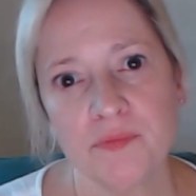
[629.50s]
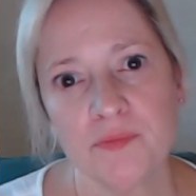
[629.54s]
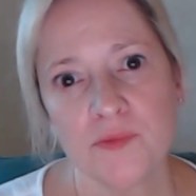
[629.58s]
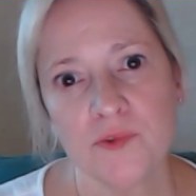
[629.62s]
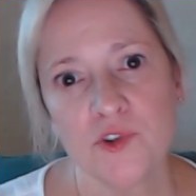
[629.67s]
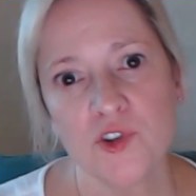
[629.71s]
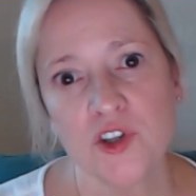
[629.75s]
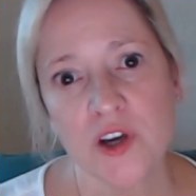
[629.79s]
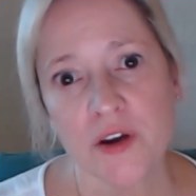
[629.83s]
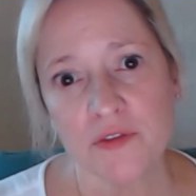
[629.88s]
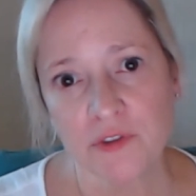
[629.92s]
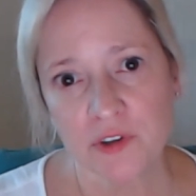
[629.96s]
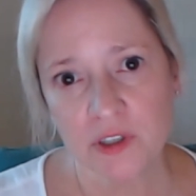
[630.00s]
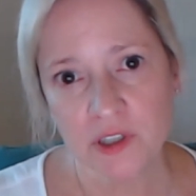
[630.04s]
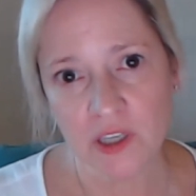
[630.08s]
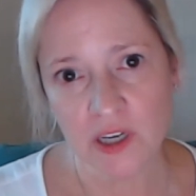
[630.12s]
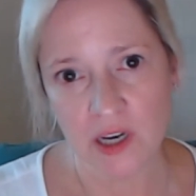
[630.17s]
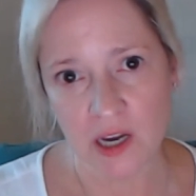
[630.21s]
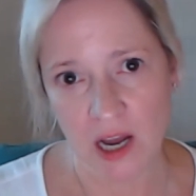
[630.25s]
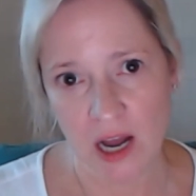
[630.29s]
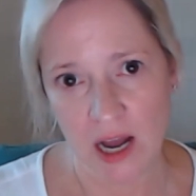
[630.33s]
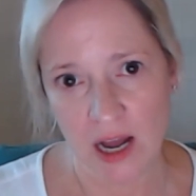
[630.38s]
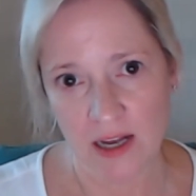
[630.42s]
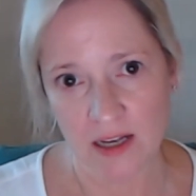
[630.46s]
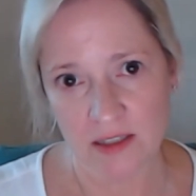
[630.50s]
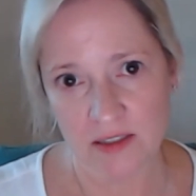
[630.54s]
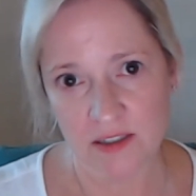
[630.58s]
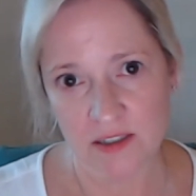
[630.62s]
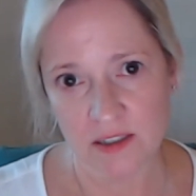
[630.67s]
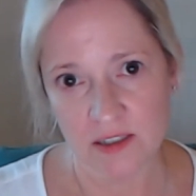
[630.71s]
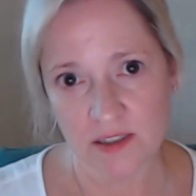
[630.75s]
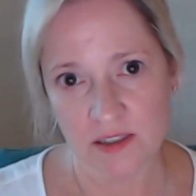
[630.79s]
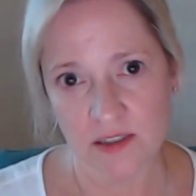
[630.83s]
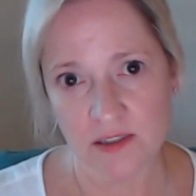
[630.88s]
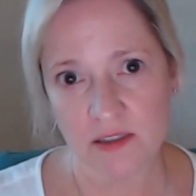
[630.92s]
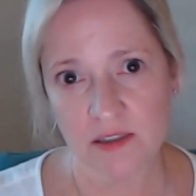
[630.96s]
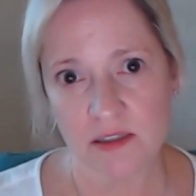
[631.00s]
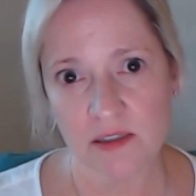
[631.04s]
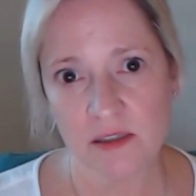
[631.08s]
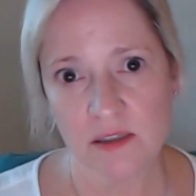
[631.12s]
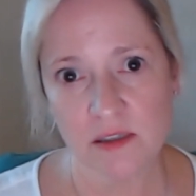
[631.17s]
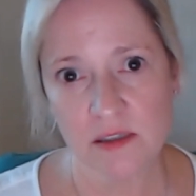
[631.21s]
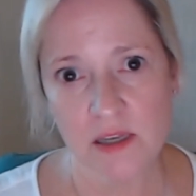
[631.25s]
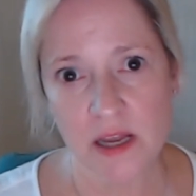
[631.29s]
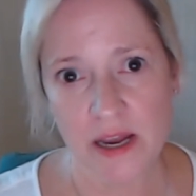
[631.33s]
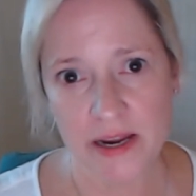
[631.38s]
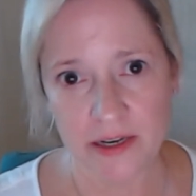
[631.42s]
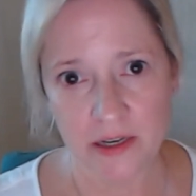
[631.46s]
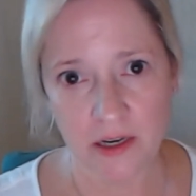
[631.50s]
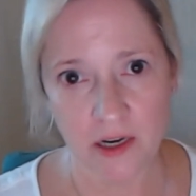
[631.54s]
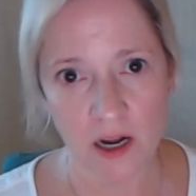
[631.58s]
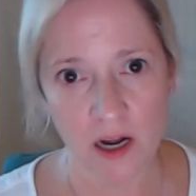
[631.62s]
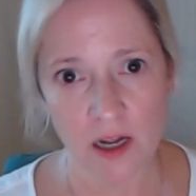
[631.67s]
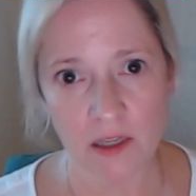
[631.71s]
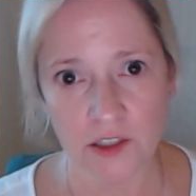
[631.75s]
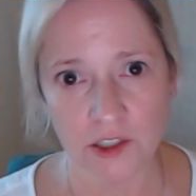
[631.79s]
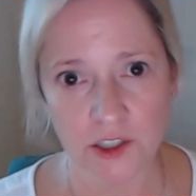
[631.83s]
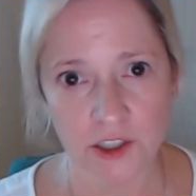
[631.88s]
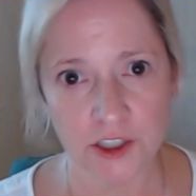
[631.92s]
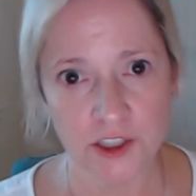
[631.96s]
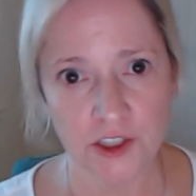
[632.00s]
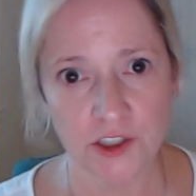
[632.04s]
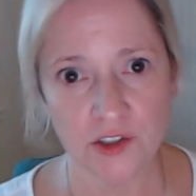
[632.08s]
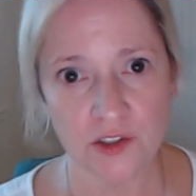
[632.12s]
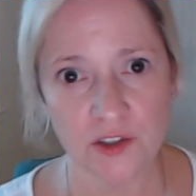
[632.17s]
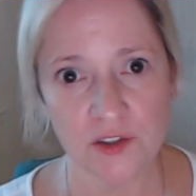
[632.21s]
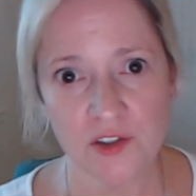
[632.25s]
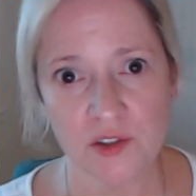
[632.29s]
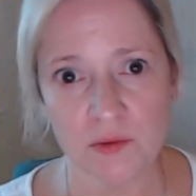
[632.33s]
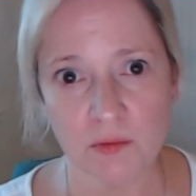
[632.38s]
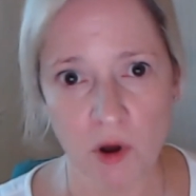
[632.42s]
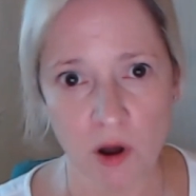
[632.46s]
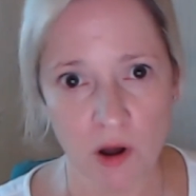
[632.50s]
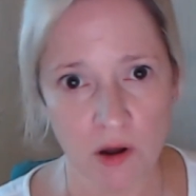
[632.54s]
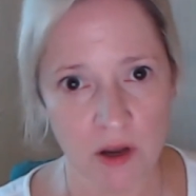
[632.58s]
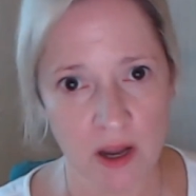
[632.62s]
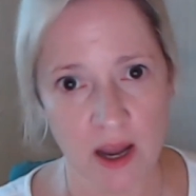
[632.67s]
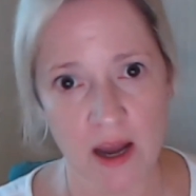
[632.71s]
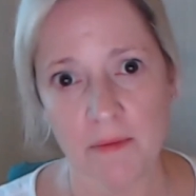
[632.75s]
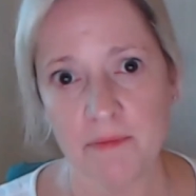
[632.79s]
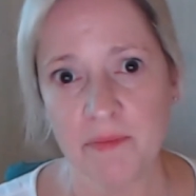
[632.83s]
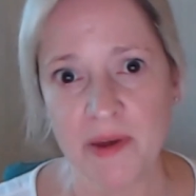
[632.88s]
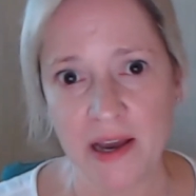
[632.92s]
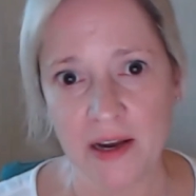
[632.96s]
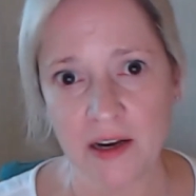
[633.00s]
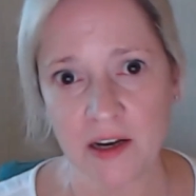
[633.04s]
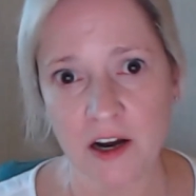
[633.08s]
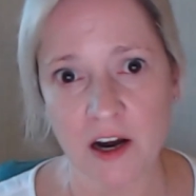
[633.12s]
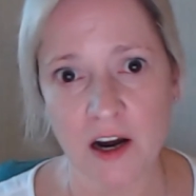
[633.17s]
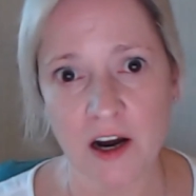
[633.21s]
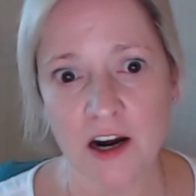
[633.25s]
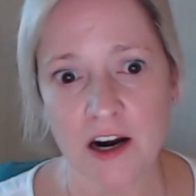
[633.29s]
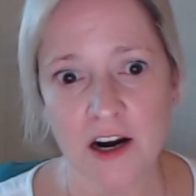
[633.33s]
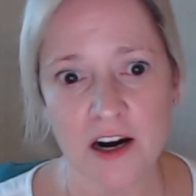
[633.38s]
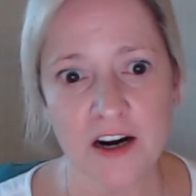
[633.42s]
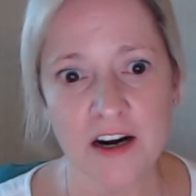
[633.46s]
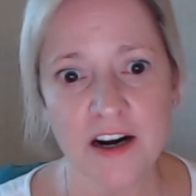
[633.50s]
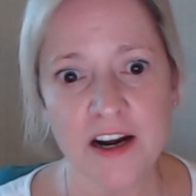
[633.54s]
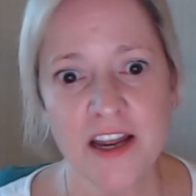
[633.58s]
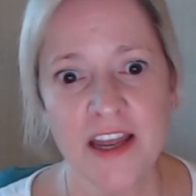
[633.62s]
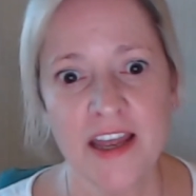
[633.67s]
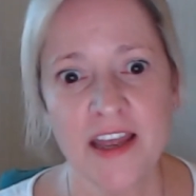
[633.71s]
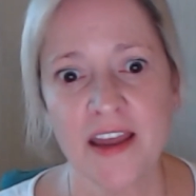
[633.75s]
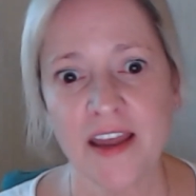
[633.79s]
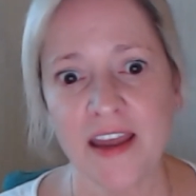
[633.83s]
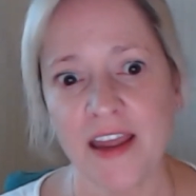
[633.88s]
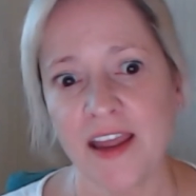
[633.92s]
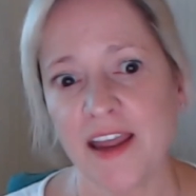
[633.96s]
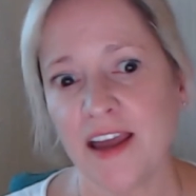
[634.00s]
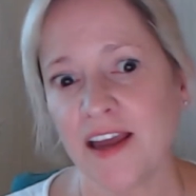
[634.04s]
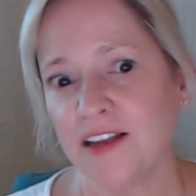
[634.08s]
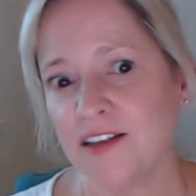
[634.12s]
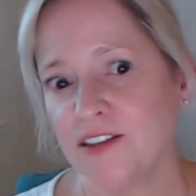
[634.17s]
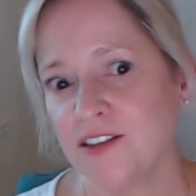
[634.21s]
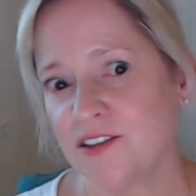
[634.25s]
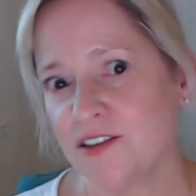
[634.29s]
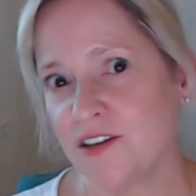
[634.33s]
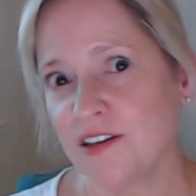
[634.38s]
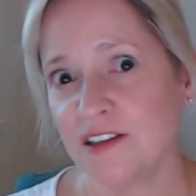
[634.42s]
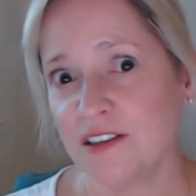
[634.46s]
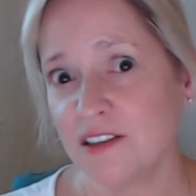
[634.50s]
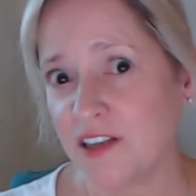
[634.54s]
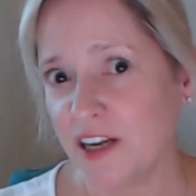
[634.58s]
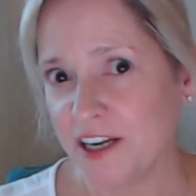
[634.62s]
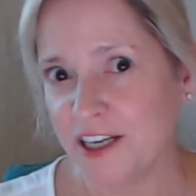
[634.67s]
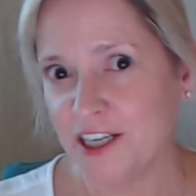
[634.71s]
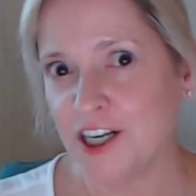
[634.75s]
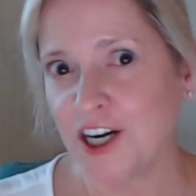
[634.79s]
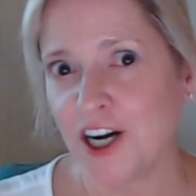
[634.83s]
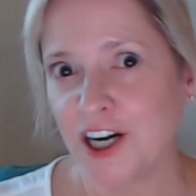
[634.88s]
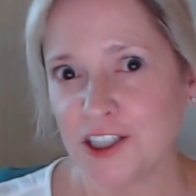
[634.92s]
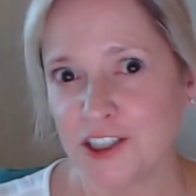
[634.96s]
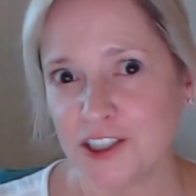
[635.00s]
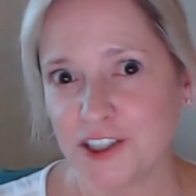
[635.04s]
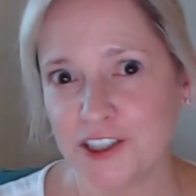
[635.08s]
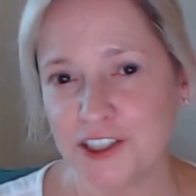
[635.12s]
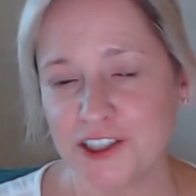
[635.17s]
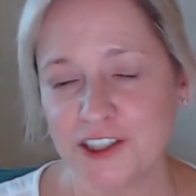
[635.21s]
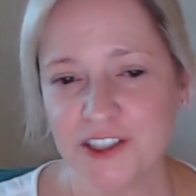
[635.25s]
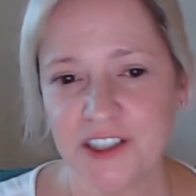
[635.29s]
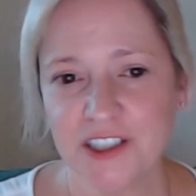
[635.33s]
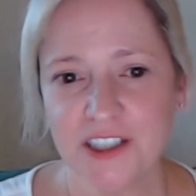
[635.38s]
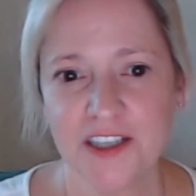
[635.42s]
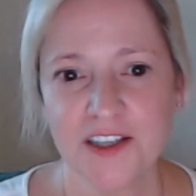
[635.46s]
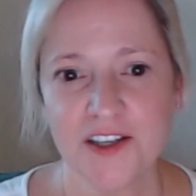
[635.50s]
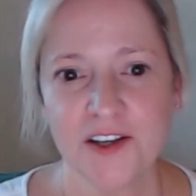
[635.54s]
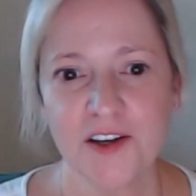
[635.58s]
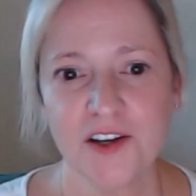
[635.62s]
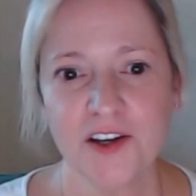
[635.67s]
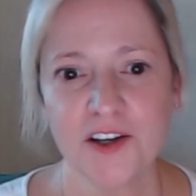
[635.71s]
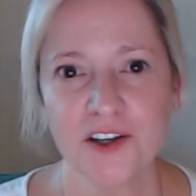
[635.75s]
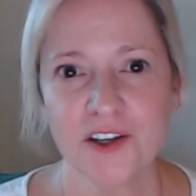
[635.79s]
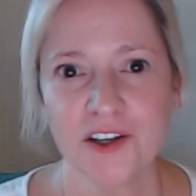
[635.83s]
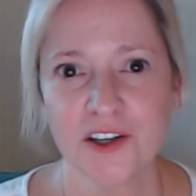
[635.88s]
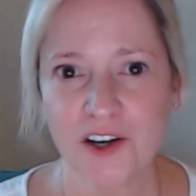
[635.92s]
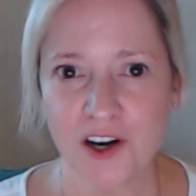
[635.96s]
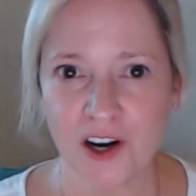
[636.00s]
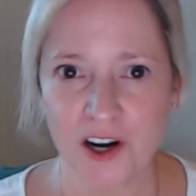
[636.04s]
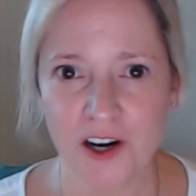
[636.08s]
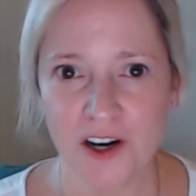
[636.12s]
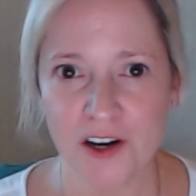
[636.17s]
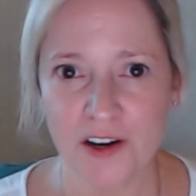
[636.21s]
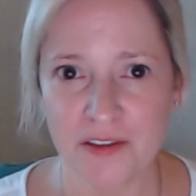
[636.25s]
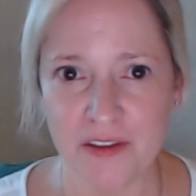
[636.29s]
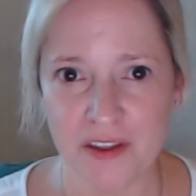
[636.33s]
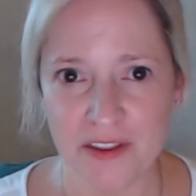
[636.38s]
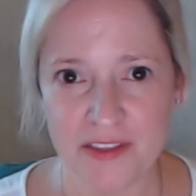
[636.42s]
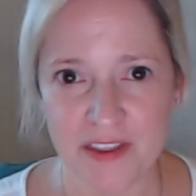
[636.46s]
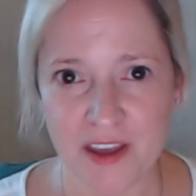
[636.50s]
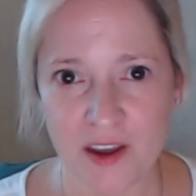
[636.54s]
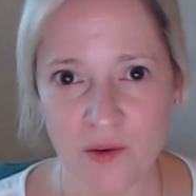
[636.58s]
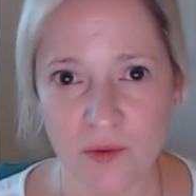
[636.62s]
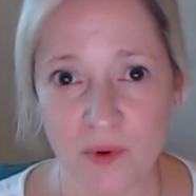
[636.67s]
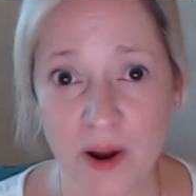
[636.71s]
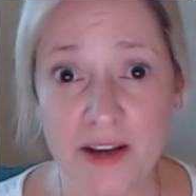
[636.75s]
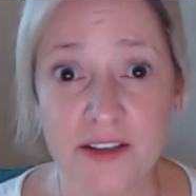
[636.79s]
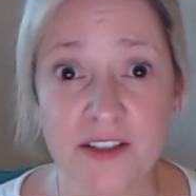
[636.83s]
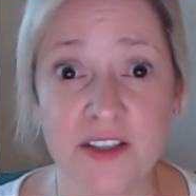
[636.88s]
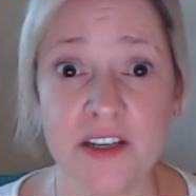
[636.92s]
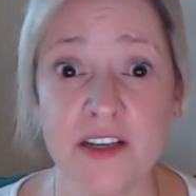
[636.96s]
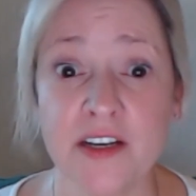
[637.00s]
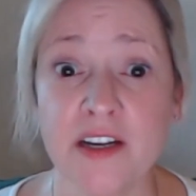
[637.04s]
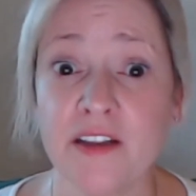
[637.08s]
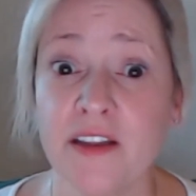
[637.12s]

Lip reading: Jeffrey Lacasse's light colored small compact car and a light colored car that they rented.